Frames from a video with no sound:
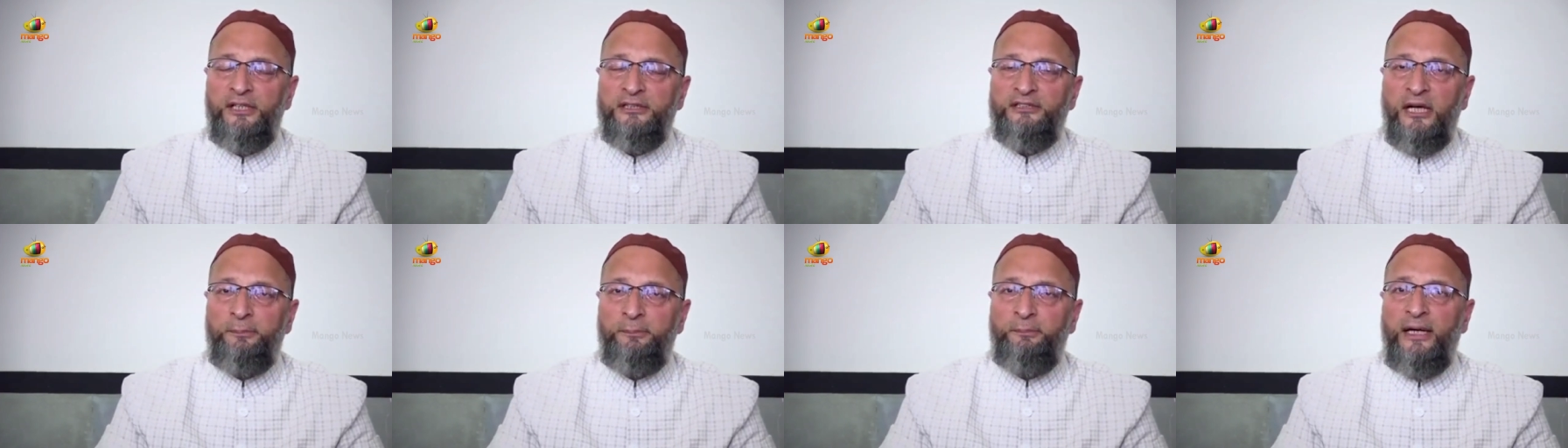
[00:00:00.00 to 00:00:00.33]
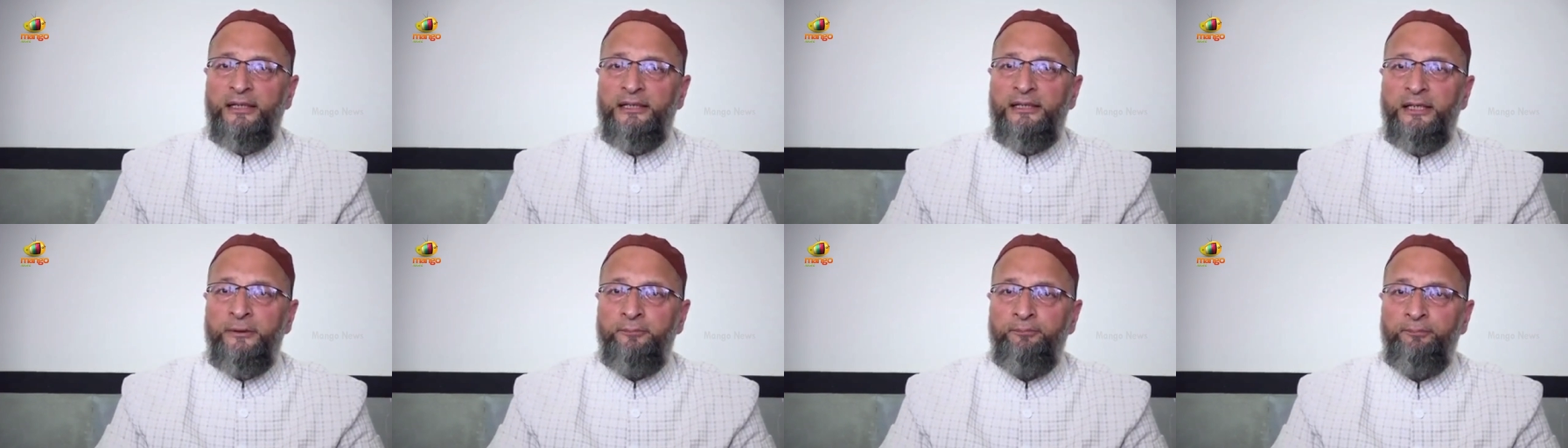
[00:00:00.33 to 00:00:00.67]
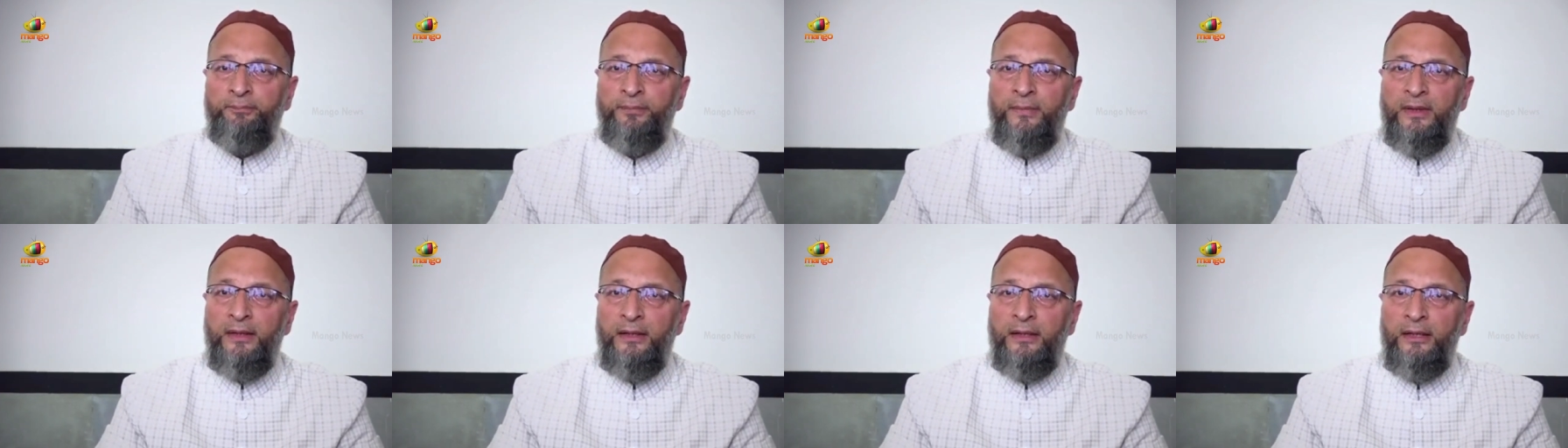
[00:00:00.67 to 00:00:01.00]
Janata Party
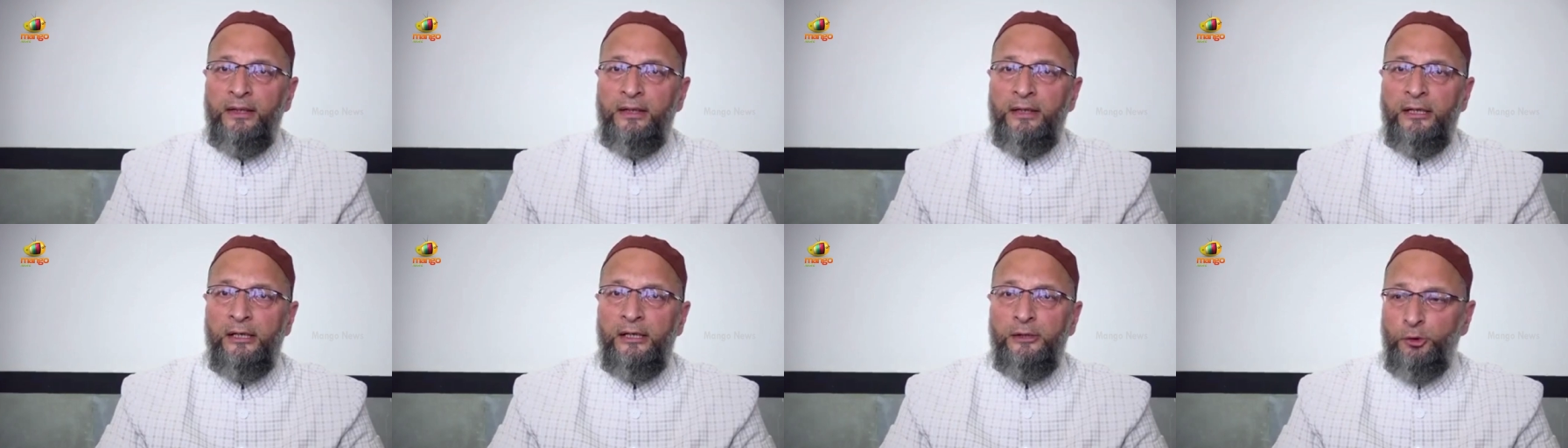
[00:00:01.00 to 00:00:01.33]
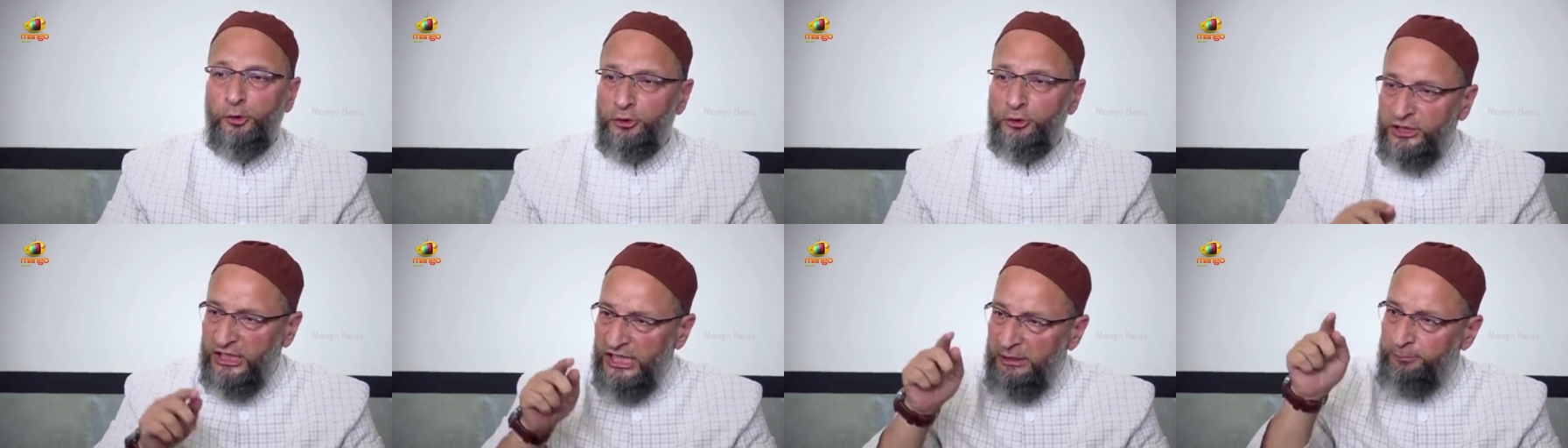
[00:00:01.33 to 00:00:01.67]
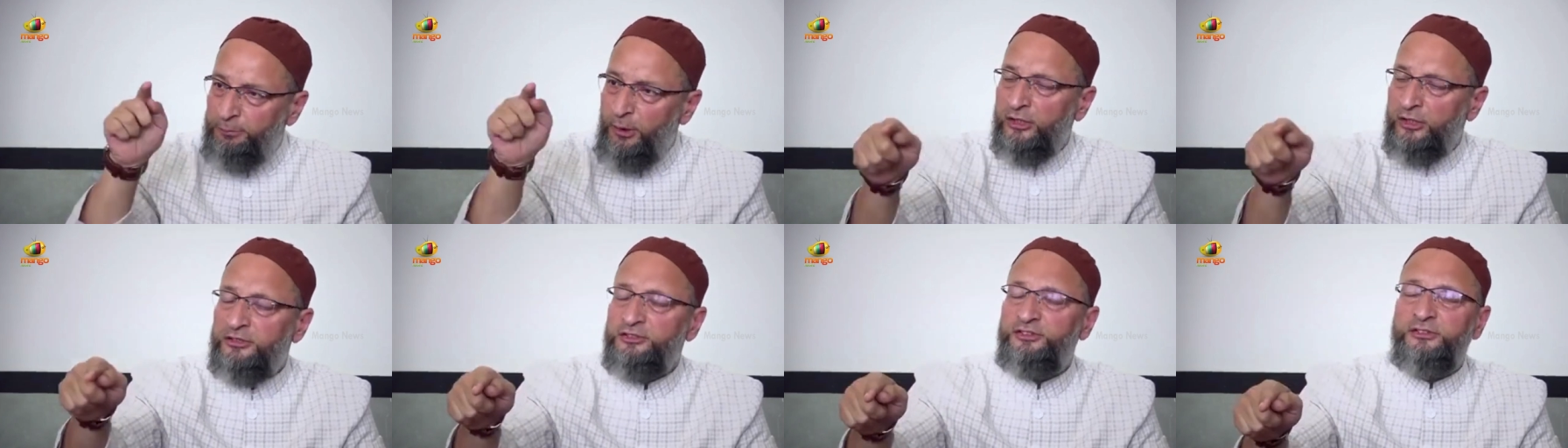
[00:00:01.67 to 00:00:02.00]
to keep
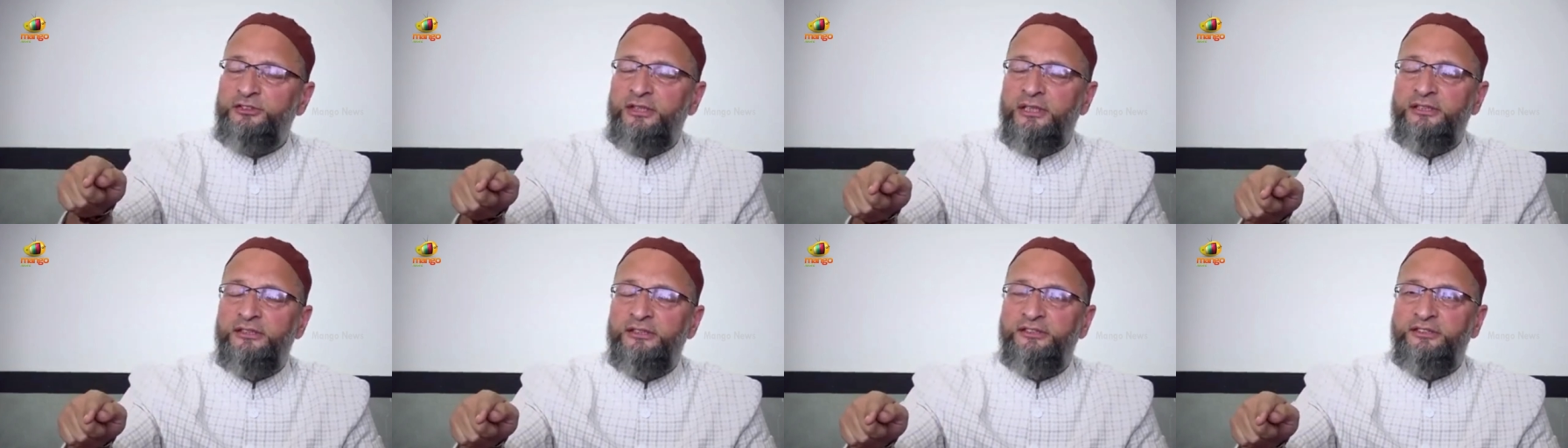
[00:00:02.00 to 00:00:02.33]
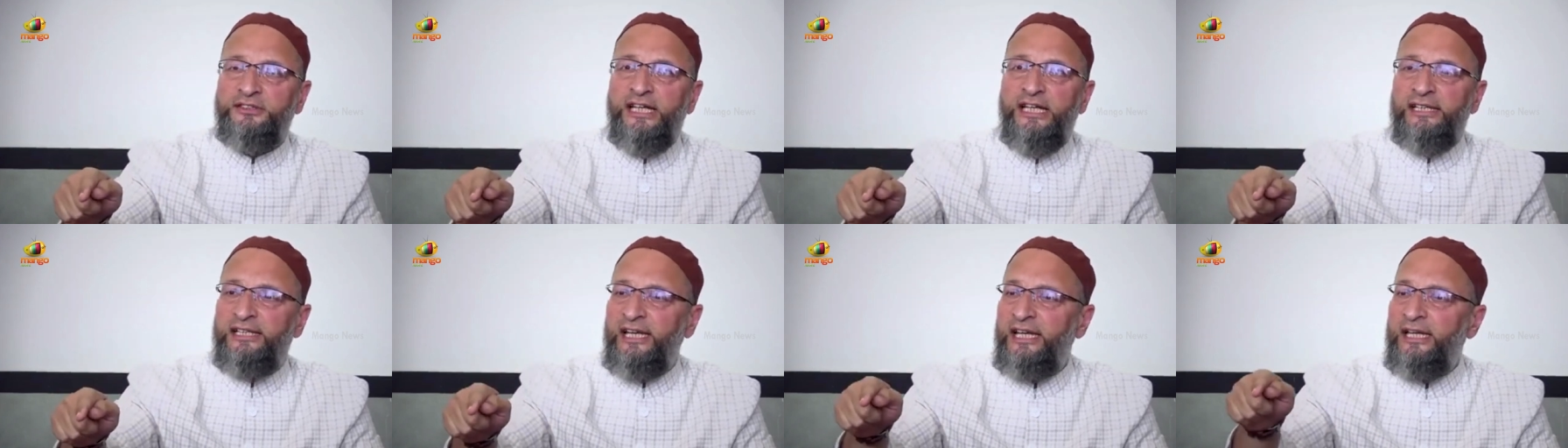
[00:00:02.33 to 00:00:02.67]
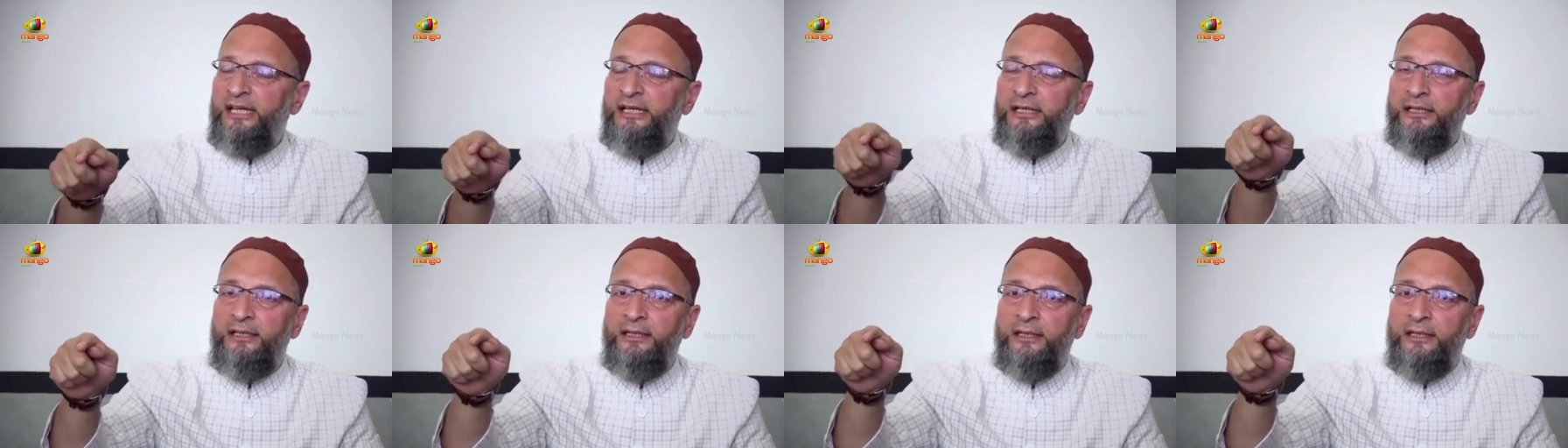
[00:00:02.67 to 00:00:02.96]
on stating